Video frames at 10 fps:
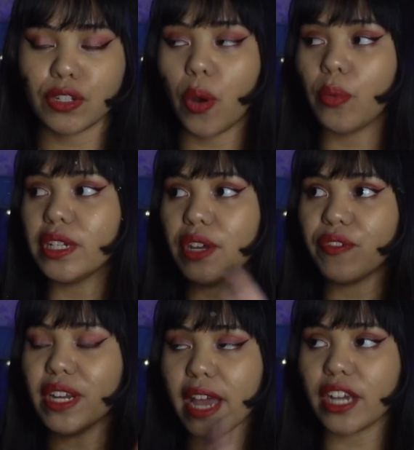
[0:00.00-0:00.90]
So
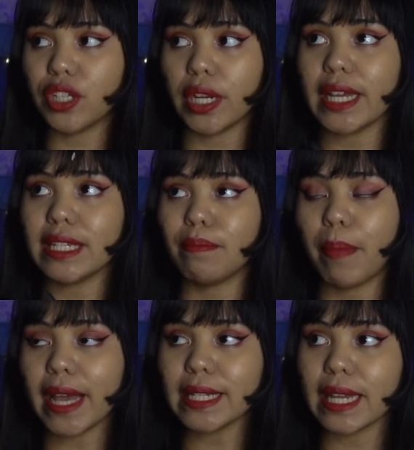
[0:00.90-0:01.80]
divination is
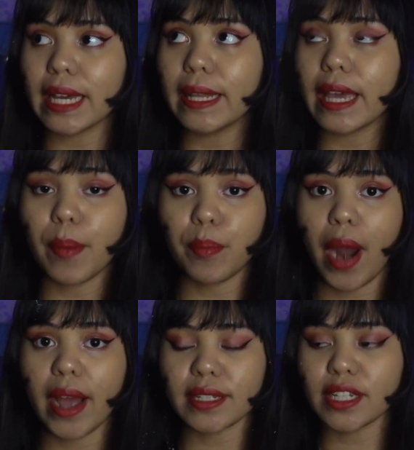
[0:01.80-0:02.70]
basically a
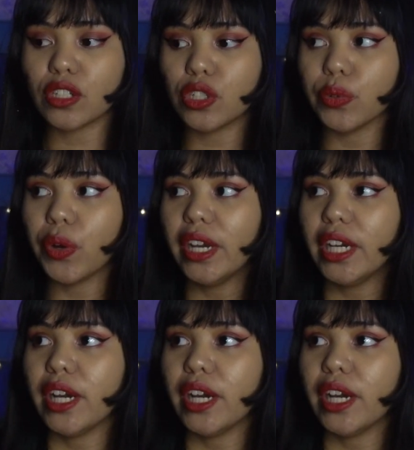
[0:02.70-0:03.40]
practice to